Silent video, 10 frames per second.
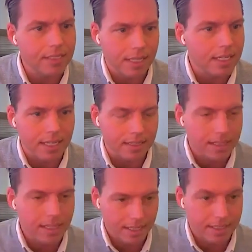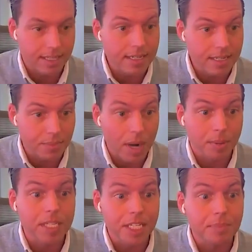He's going to get extended
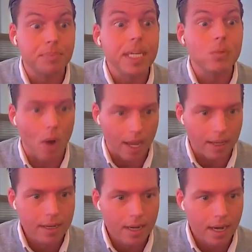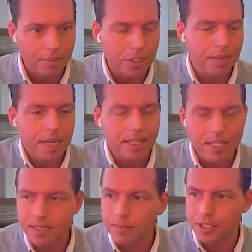probably in a big way. So you can make
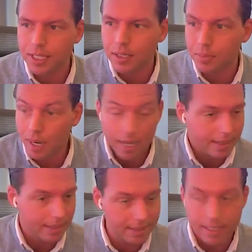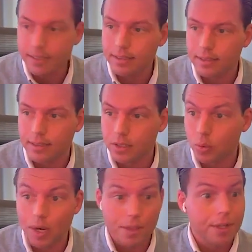the assumption that he'll probably get extended to
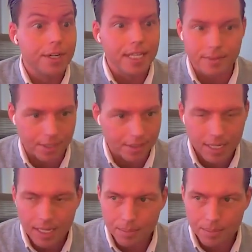2030 even.